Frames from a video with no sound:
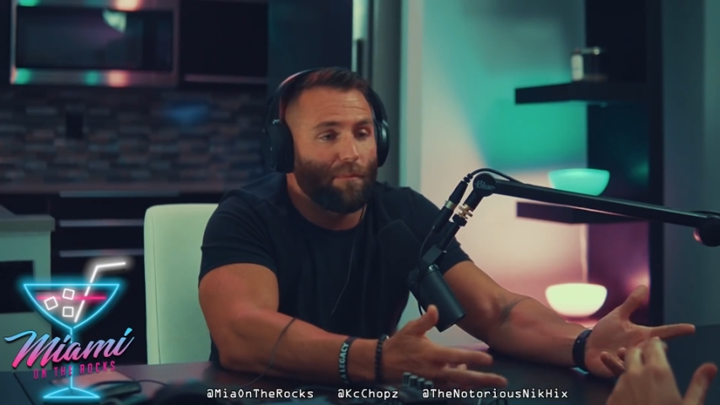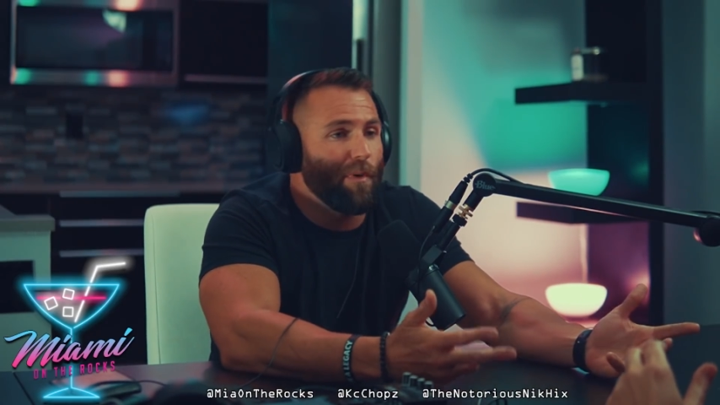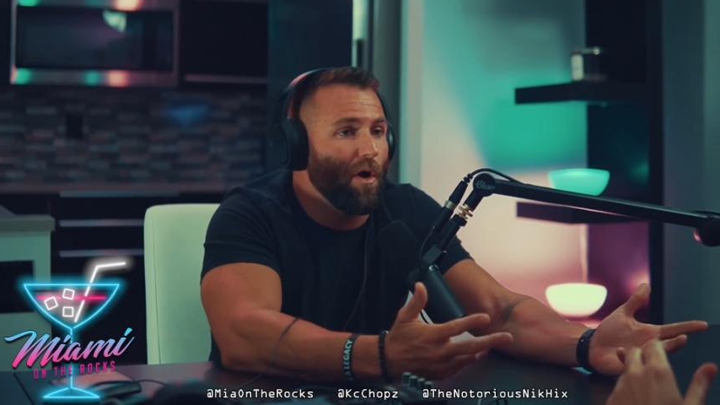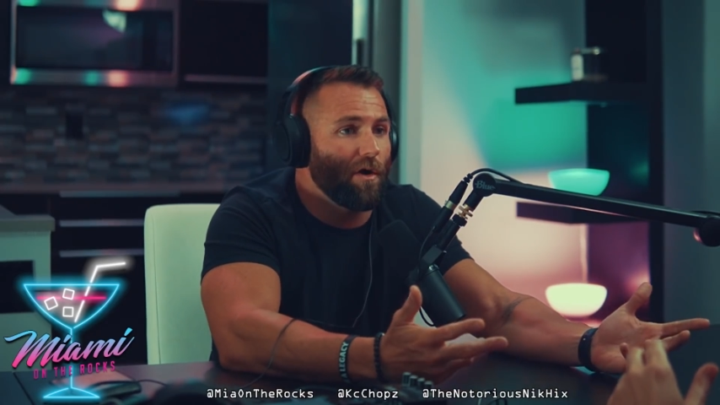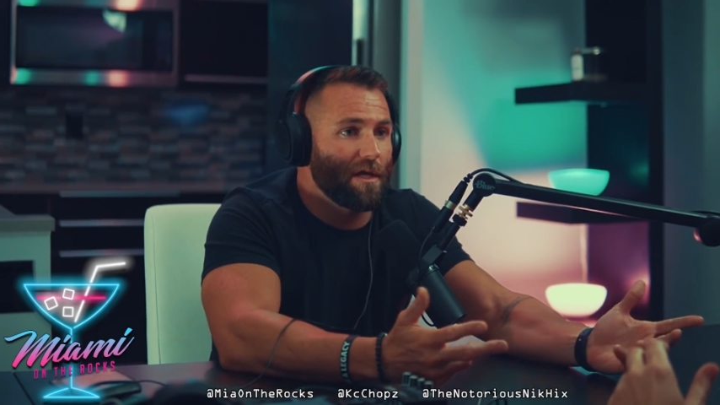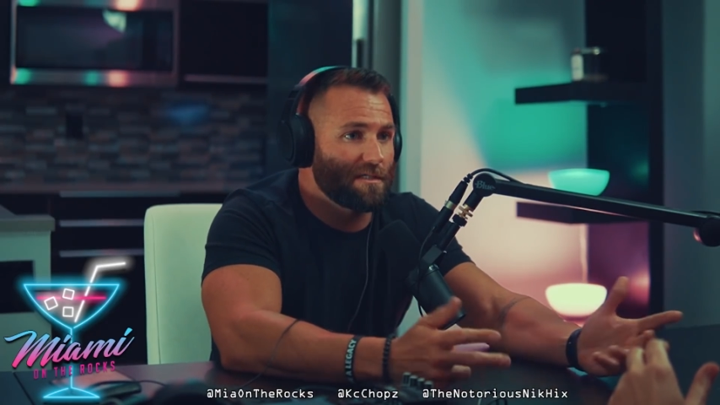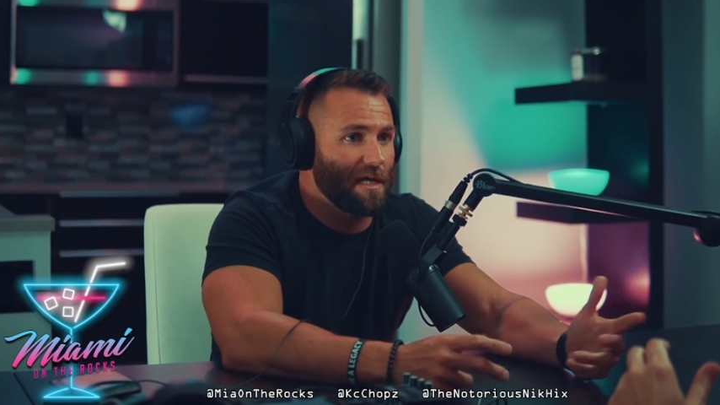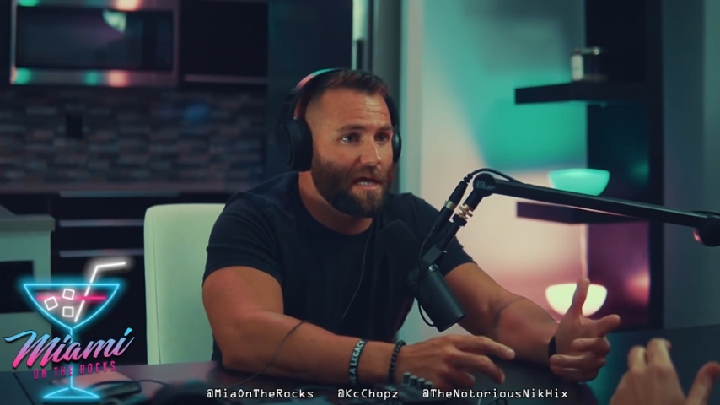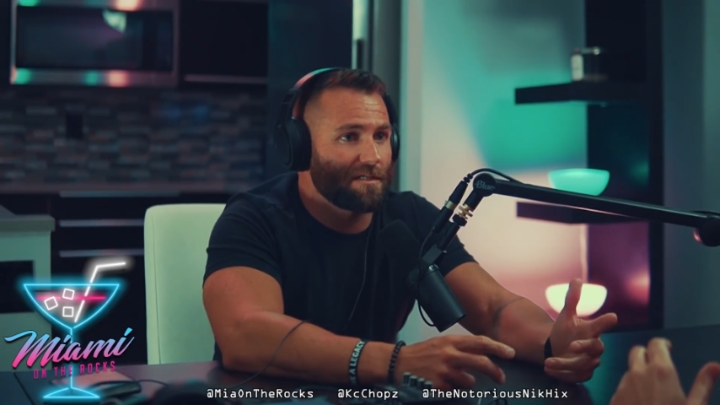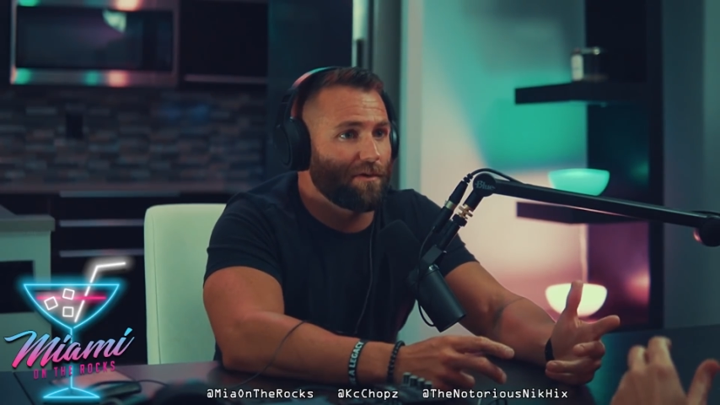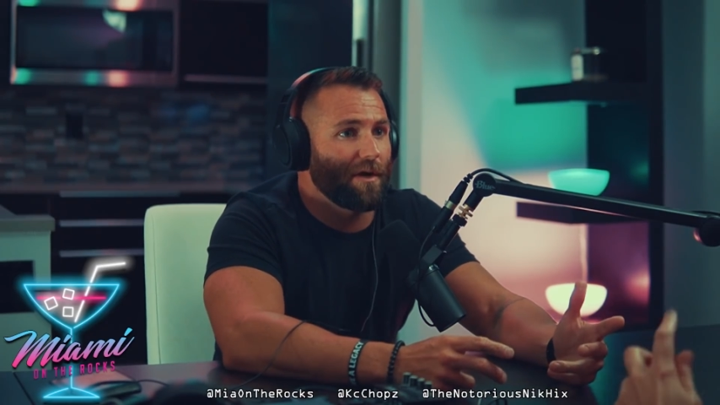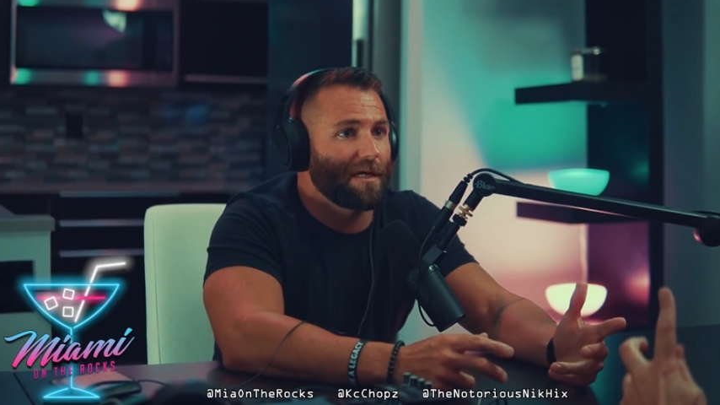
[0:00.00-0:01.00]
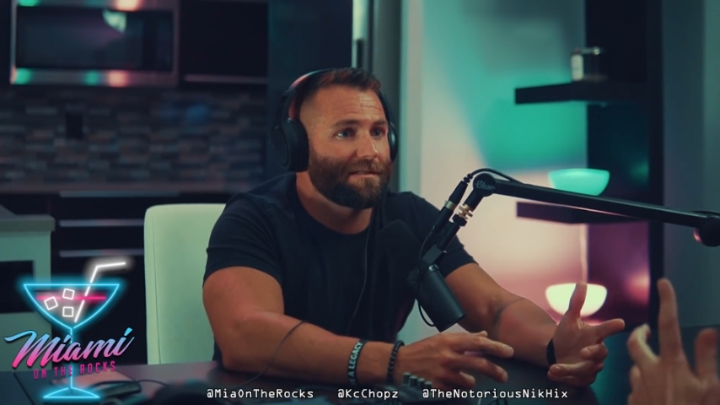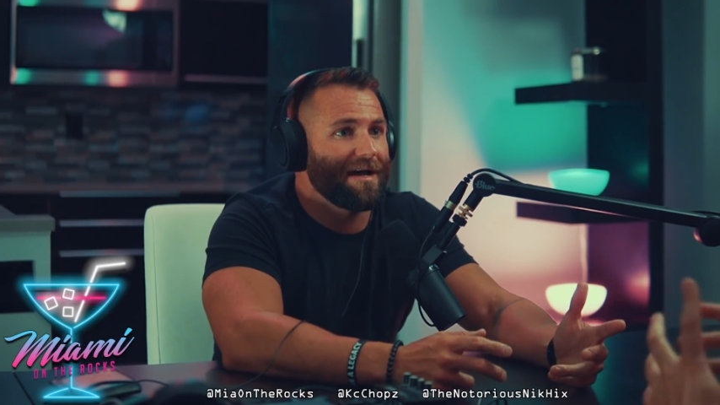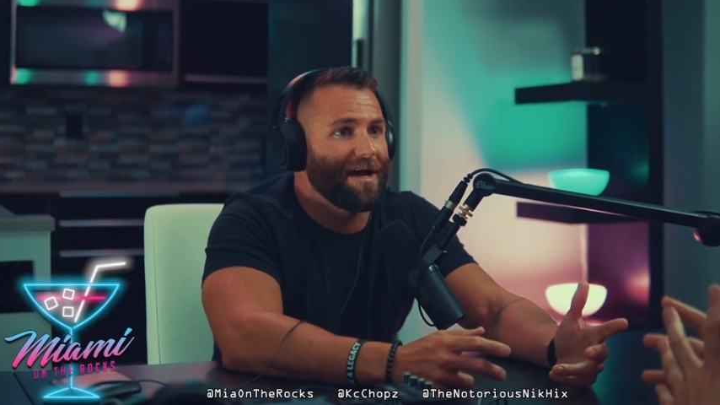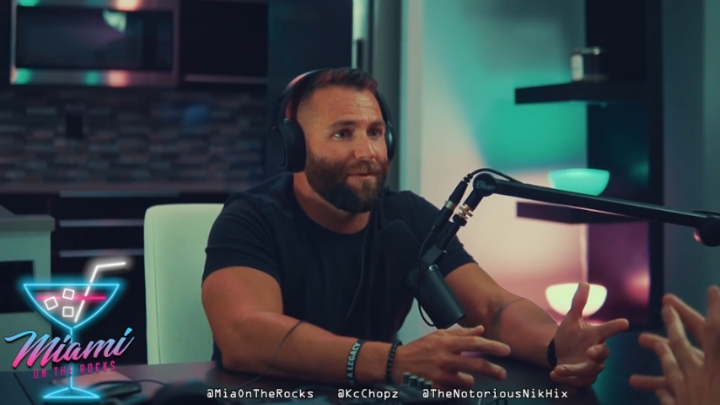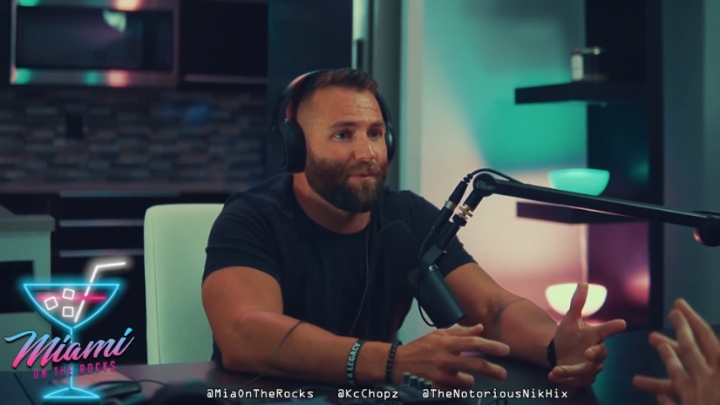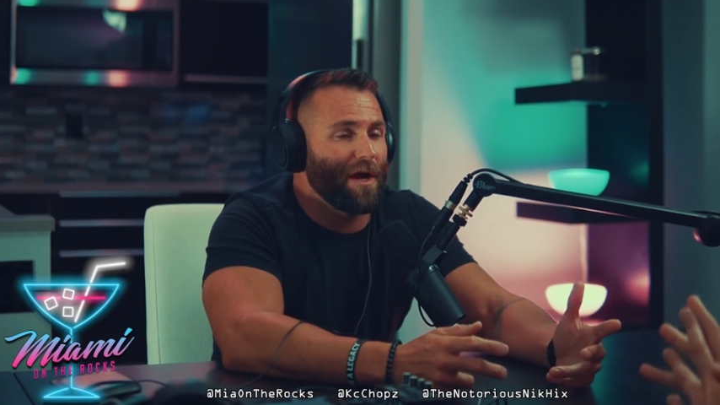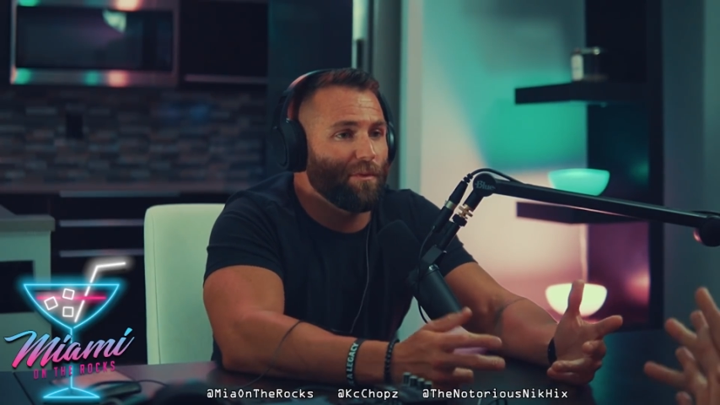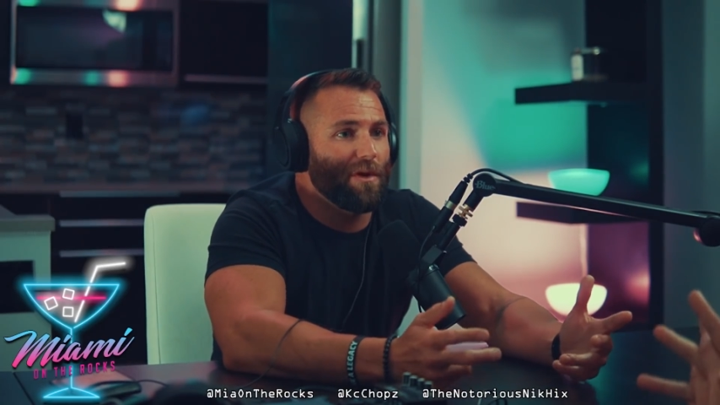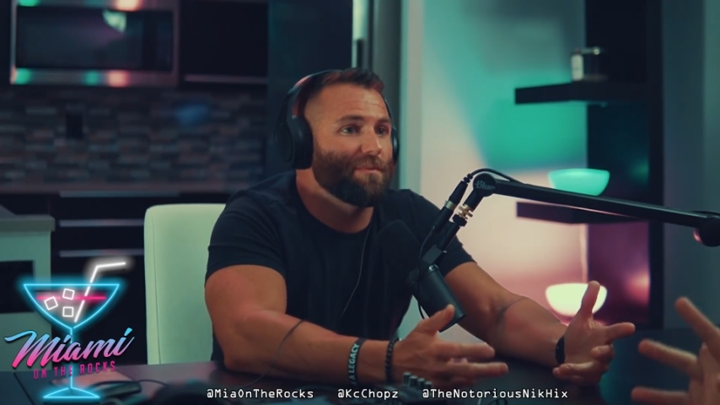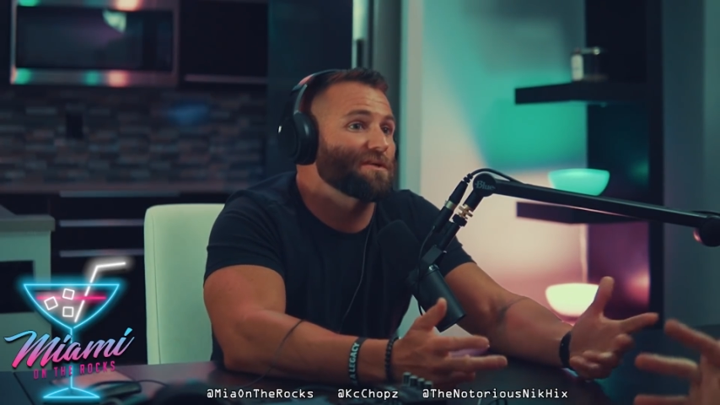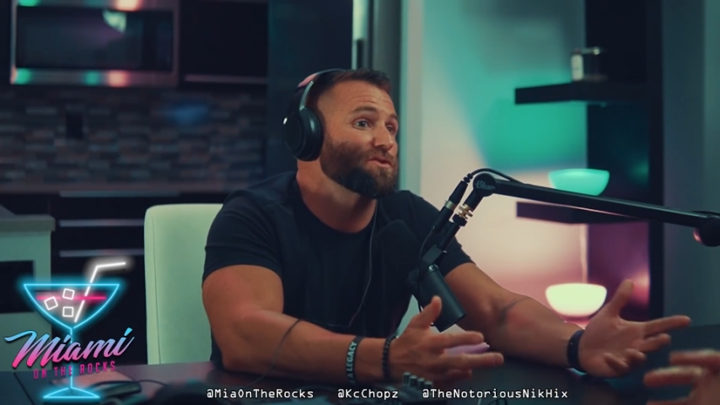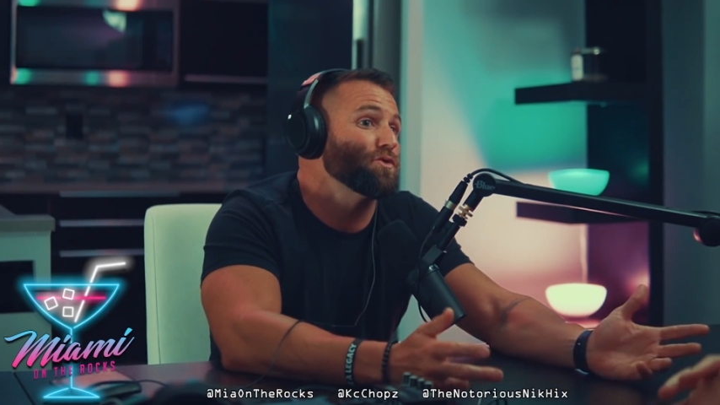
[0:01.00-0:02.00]
parties and has a great time, right? We
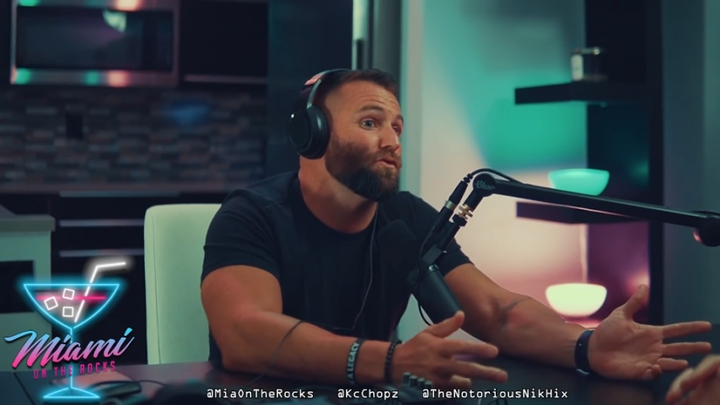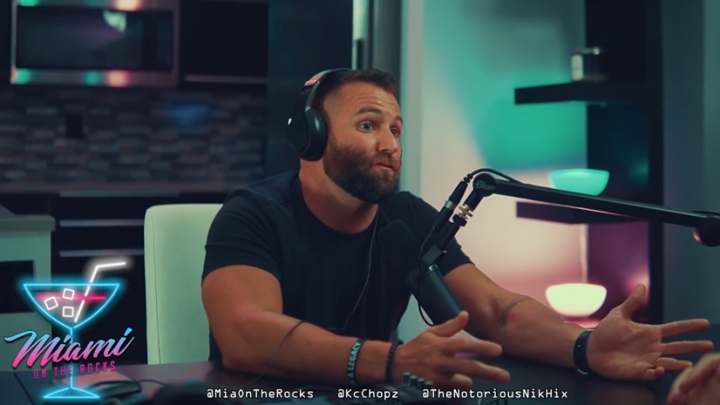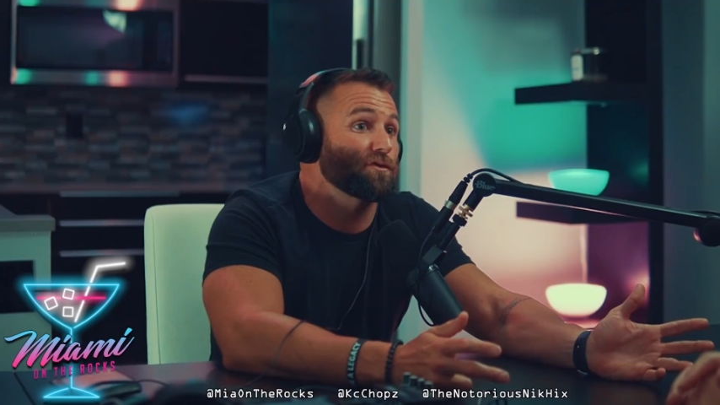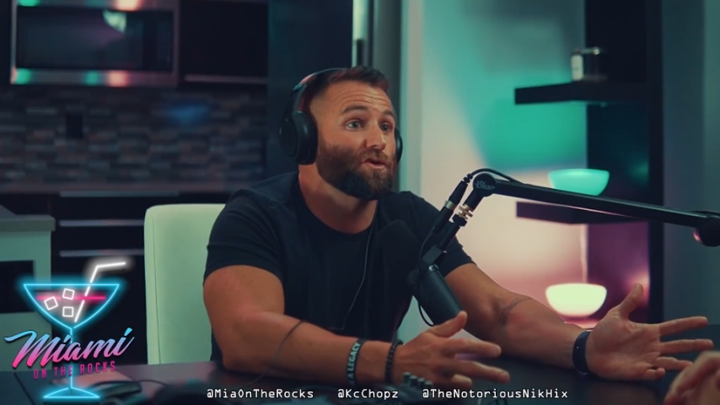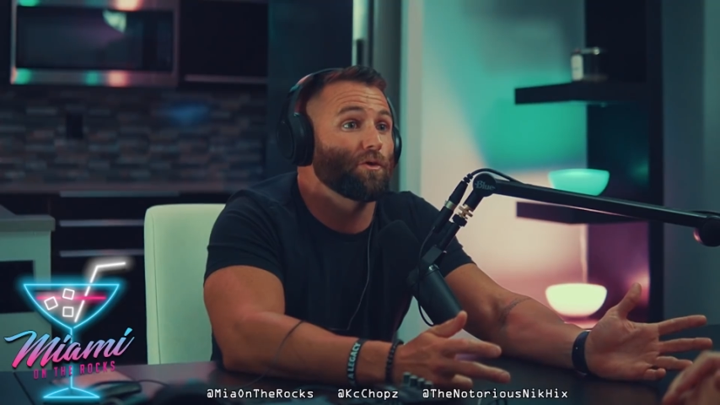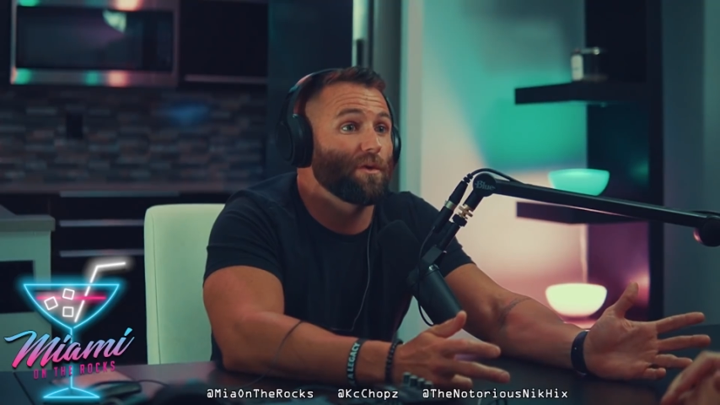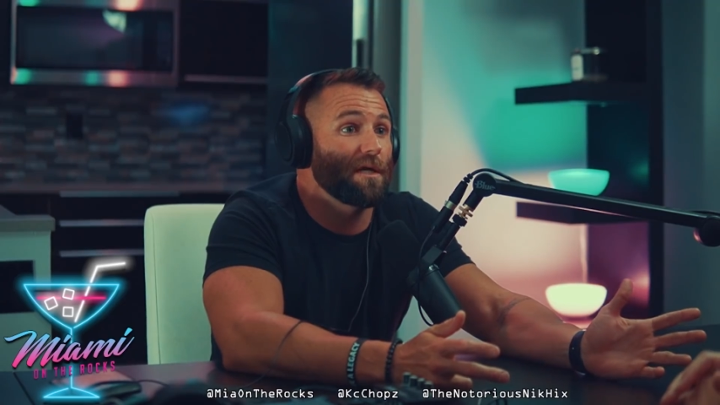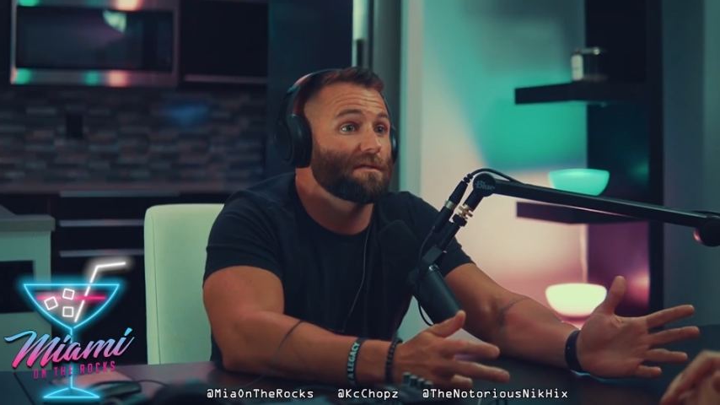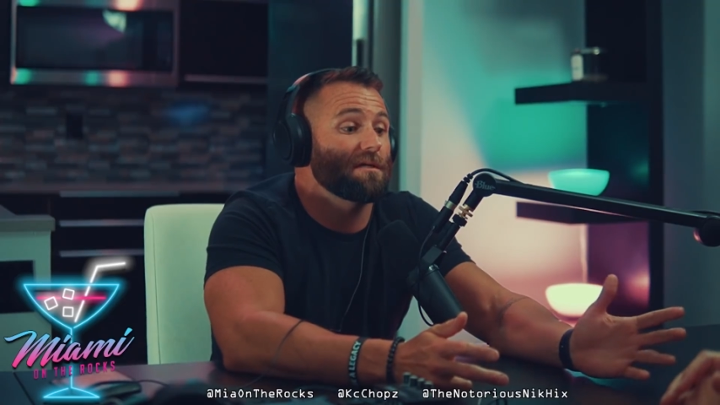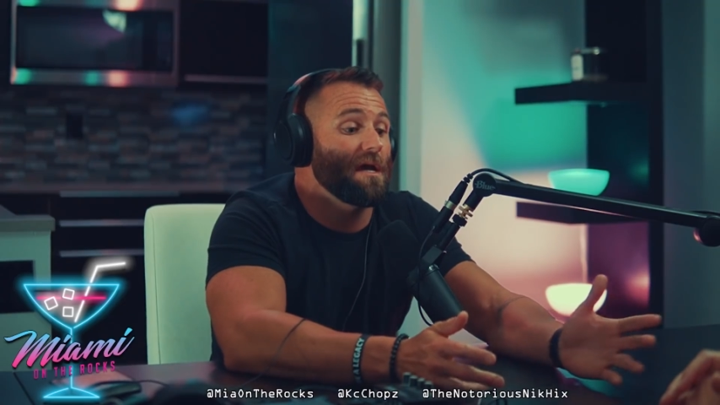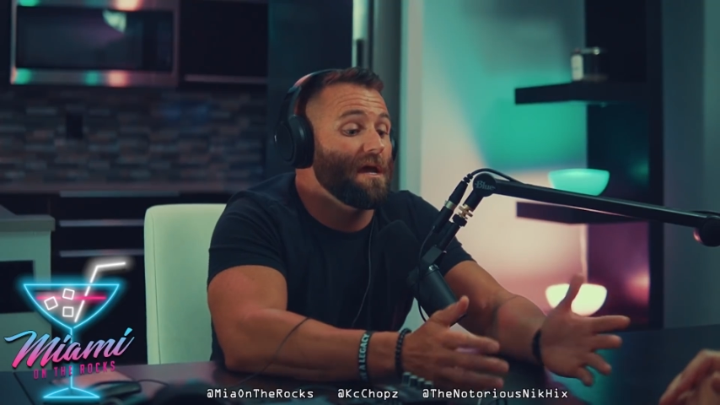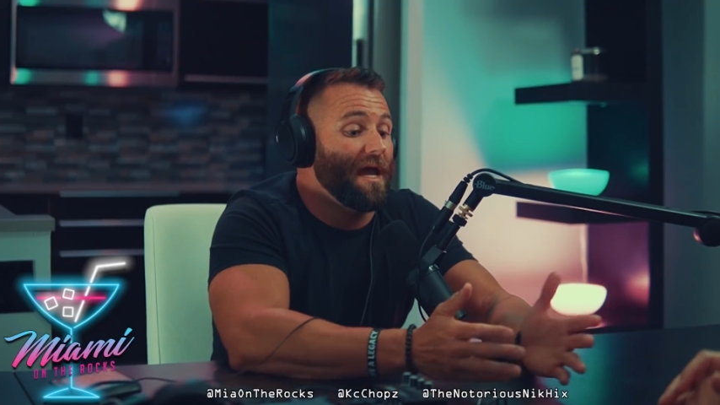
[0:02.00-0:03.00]
missed school for 2 weeks.